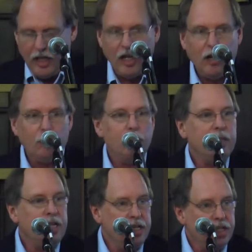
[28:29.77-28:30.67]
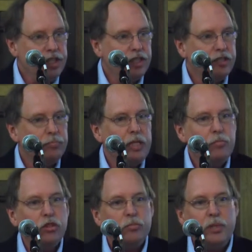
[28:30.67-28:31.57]
Uh, indigenous
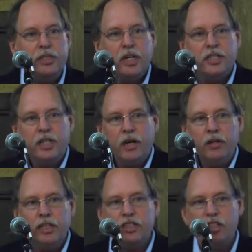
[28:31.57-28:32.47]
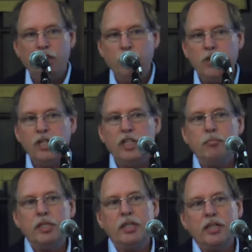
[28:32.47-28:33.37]
peoples protected areas, community
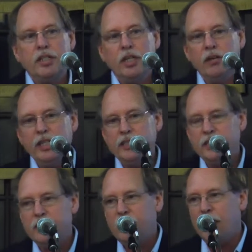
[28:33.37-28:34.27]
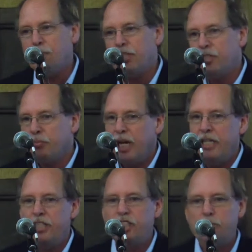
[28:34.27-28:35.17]
protected areas established by
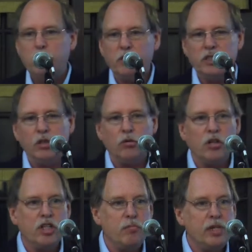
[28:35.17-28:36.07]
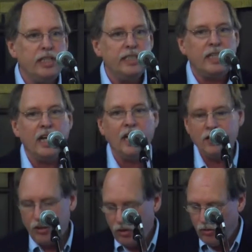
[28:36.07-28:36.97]
indigenous peoples and local communities
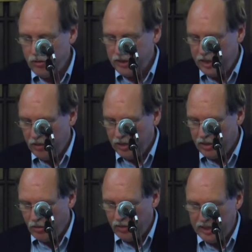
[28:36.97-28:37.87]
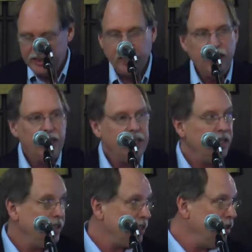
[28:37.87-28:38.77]
on their own territories.
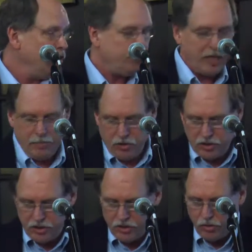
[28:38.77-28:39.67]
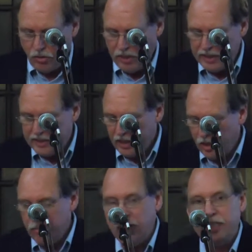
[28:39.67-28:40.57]
This newspaper story
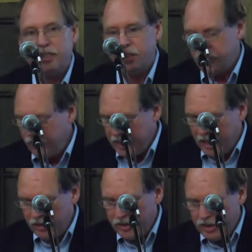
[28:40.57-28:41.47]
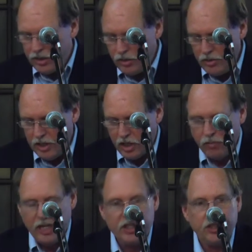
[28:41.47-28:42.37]
celebrates the 2002
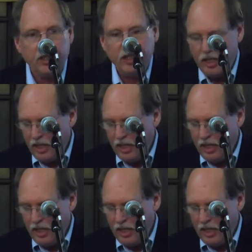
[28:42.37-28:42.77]
declaration